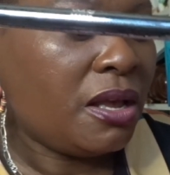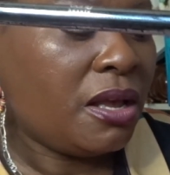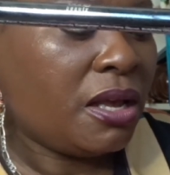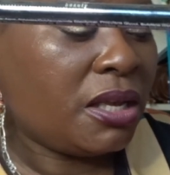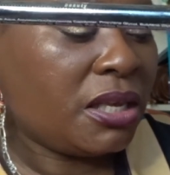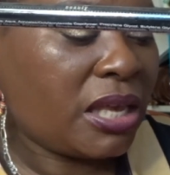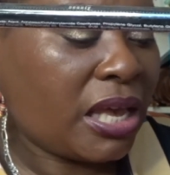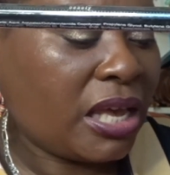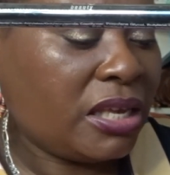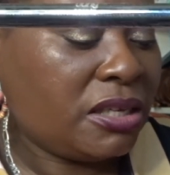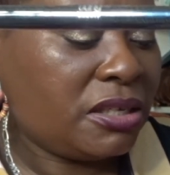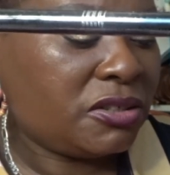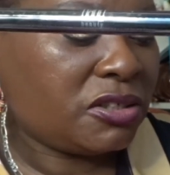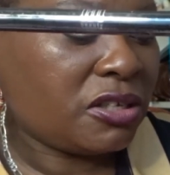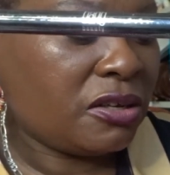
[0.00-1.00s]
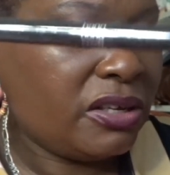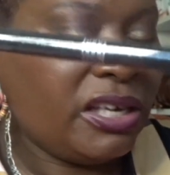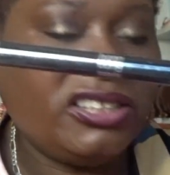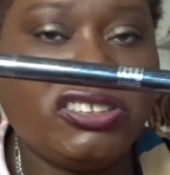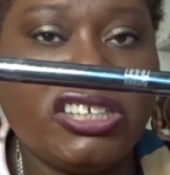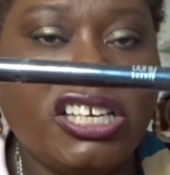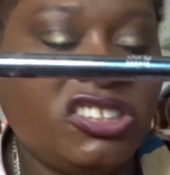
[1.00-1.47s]
Okay, so
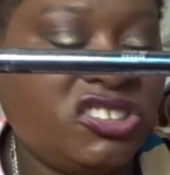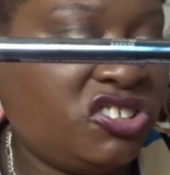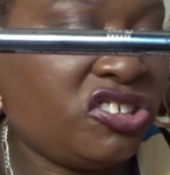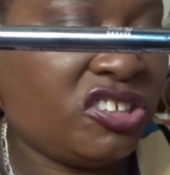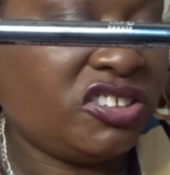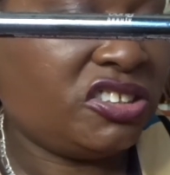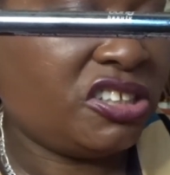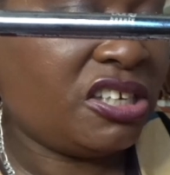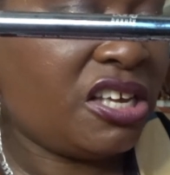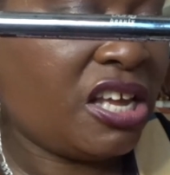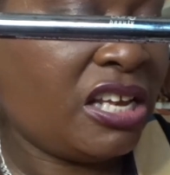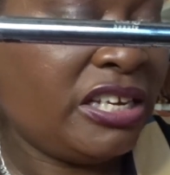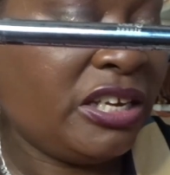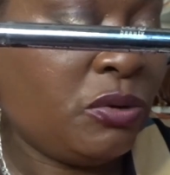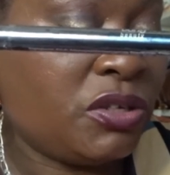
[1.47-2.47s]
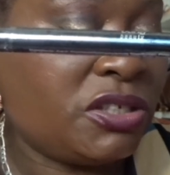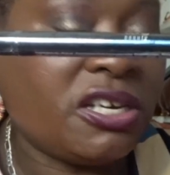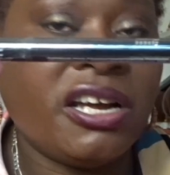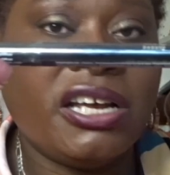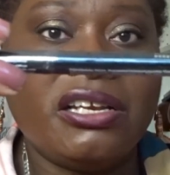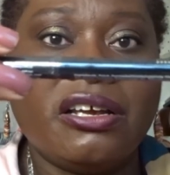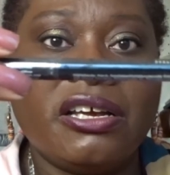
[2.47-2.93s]
it's just a liquid
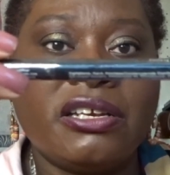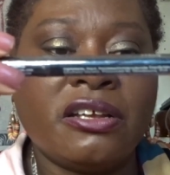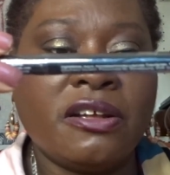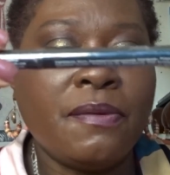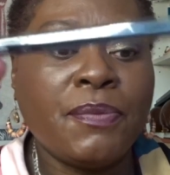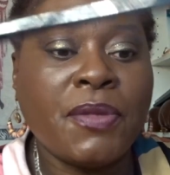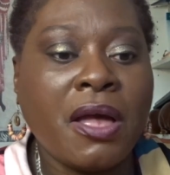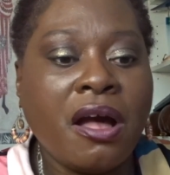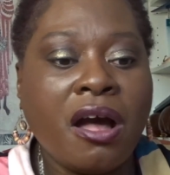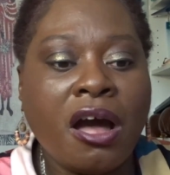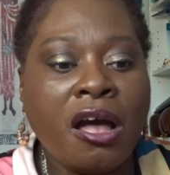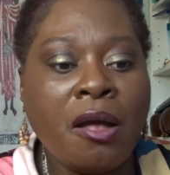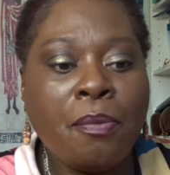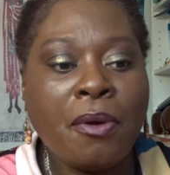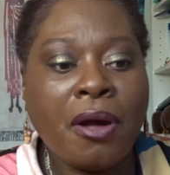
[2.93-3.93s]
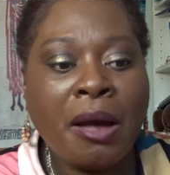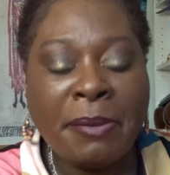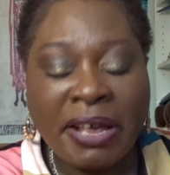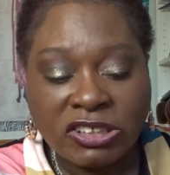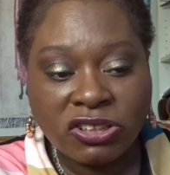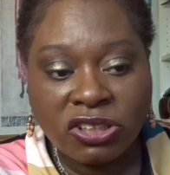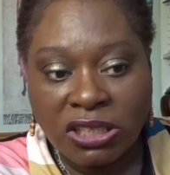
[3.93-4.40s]
eyeliner. I'm
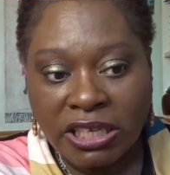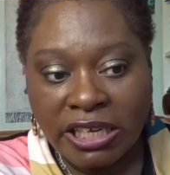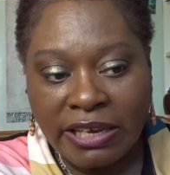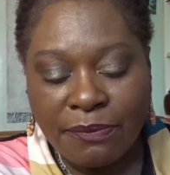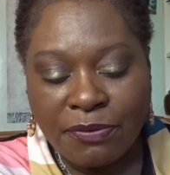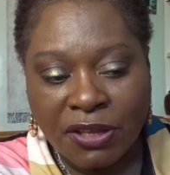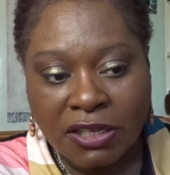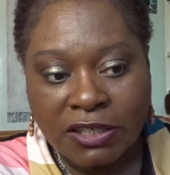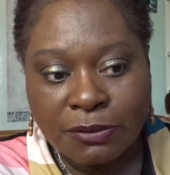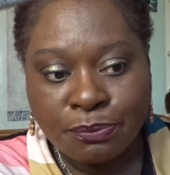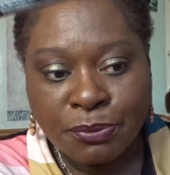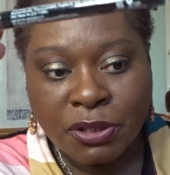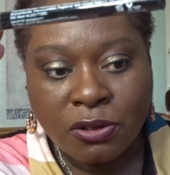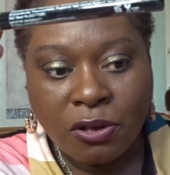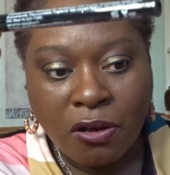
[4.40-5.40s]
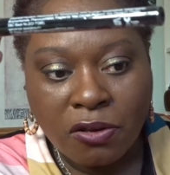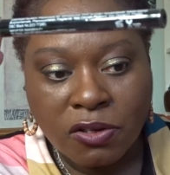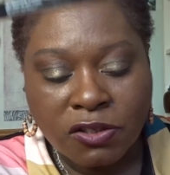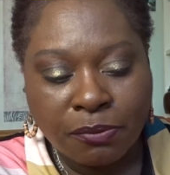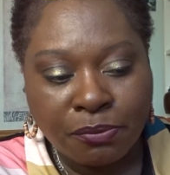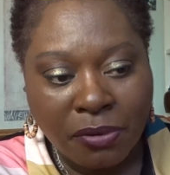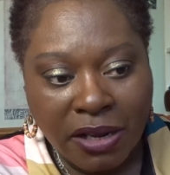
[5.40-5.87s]
actually going to keep this
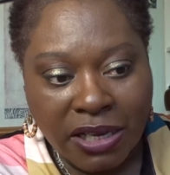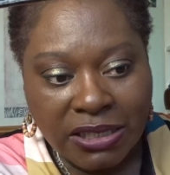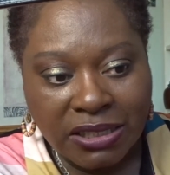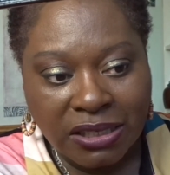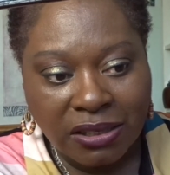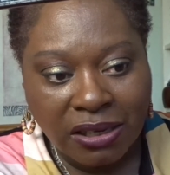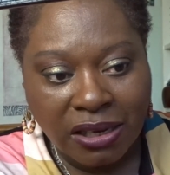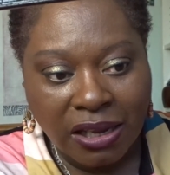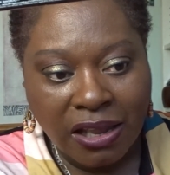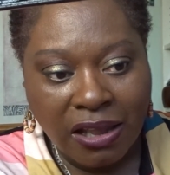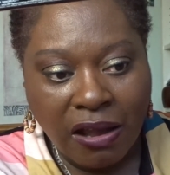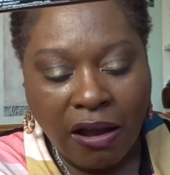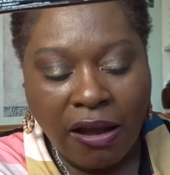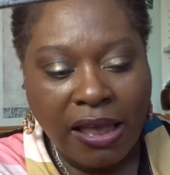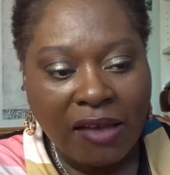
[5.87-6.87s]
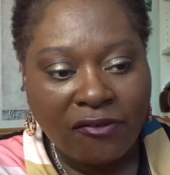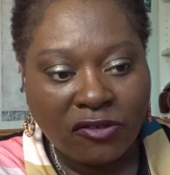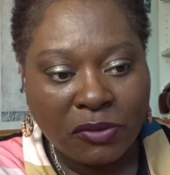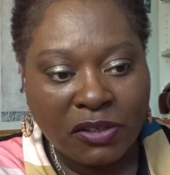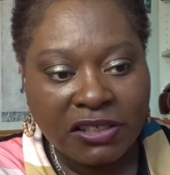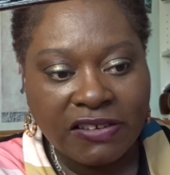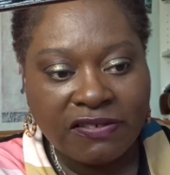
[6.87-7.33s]
because, surprisingly, I haven't
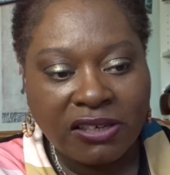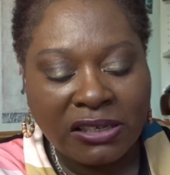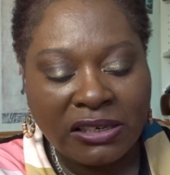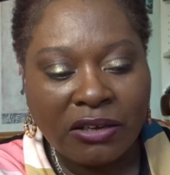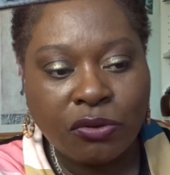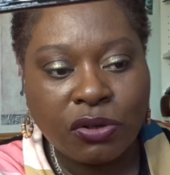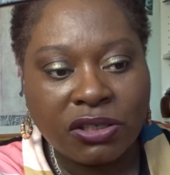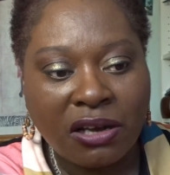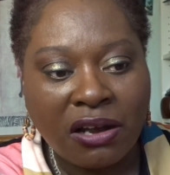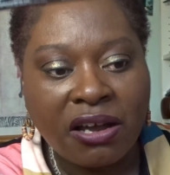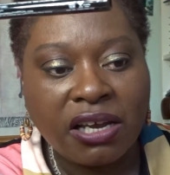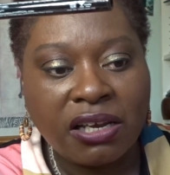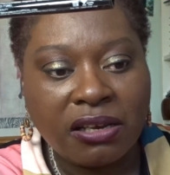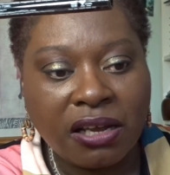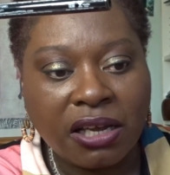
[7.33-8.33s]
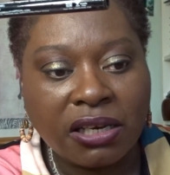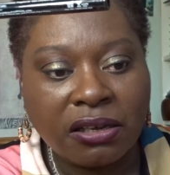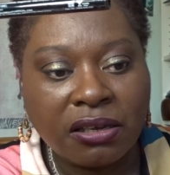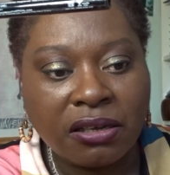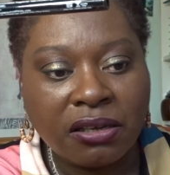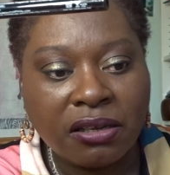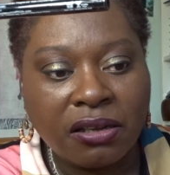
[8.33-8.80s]
received a liquid
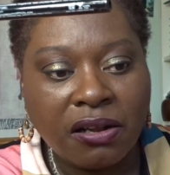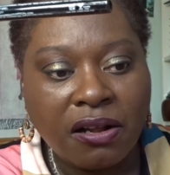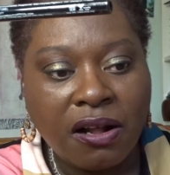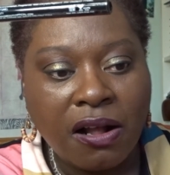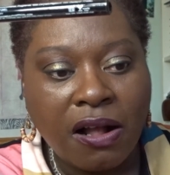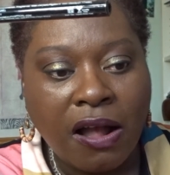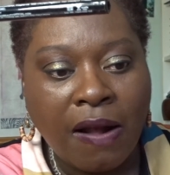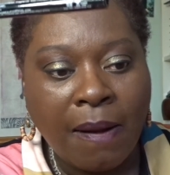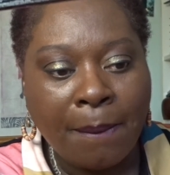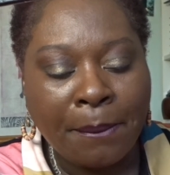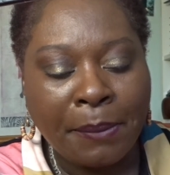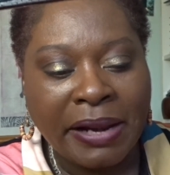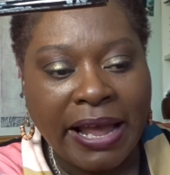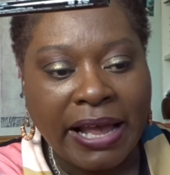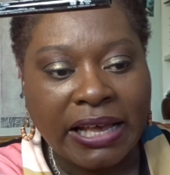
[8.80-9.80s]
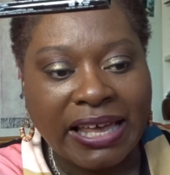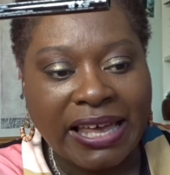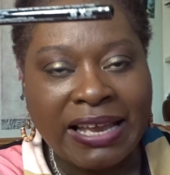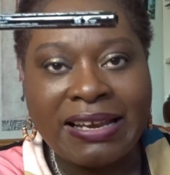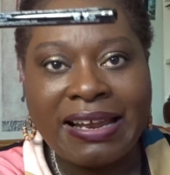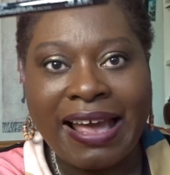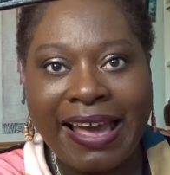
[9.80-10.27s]
eyeliner black
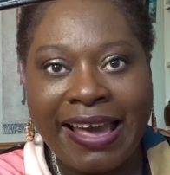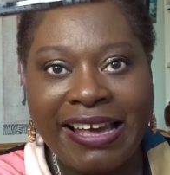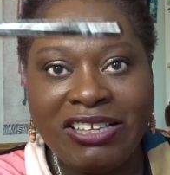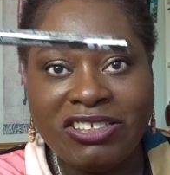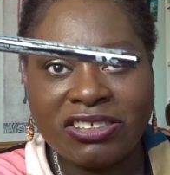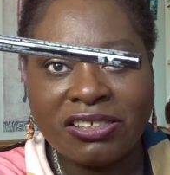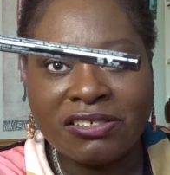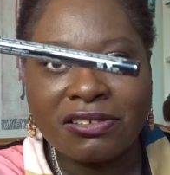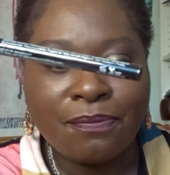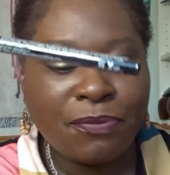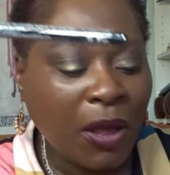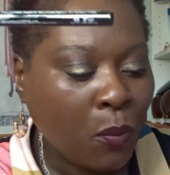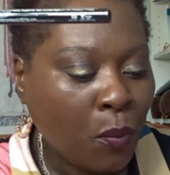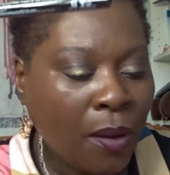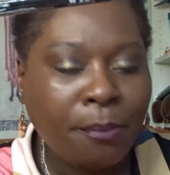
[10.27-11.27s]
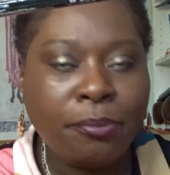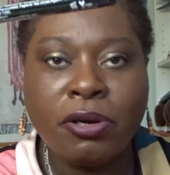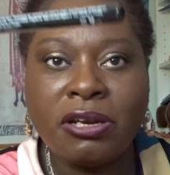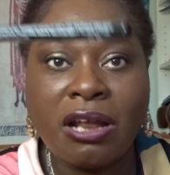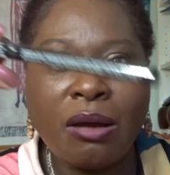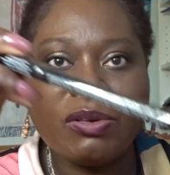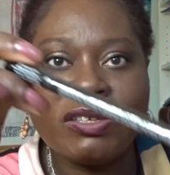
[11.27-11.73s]
in ages. At one
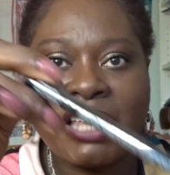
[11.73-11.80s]
point, I was